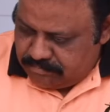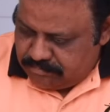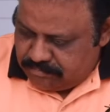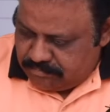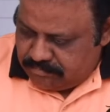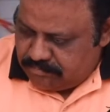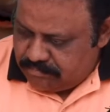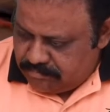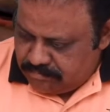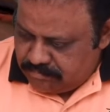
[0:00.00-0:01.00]

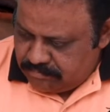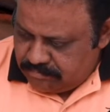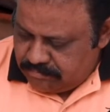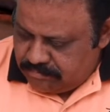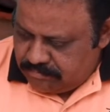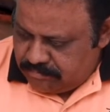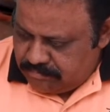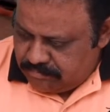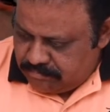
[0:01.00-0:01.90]
(no one is talking)